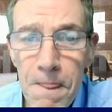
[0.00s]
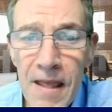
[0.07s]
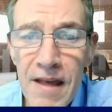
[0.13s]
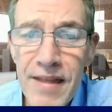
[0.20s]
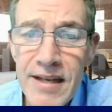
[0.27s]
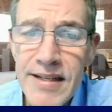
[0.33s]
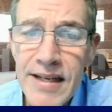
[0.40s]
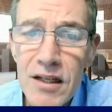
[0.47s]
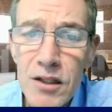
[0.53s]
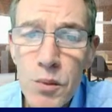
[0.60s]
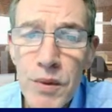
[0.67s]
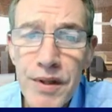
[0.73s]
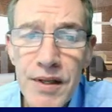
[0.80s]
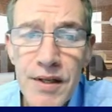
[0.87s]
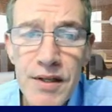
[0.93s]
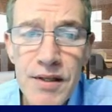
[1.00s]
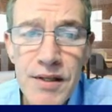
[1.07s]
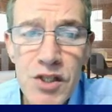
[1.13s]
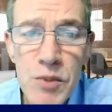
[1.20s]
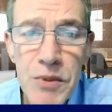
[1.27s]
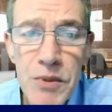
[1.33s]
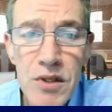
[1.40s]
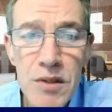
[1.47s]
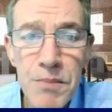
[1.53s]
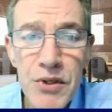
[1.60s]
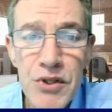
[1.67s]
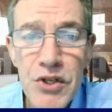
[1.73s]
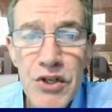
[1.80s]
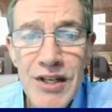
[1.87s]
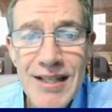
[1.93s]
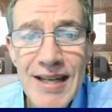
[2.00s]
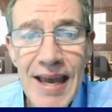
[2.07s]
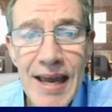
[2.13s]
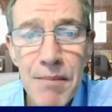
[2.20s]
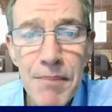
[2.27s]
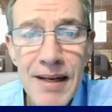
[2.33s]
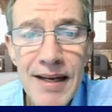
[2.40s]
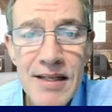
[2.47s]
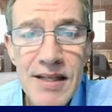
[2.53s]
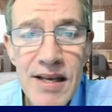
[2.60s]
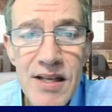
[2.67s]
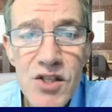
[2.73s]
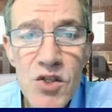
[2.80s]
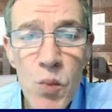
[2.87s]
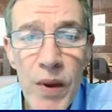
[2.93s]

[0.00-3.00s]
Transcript: that dealt with disputed paternity and blood tests,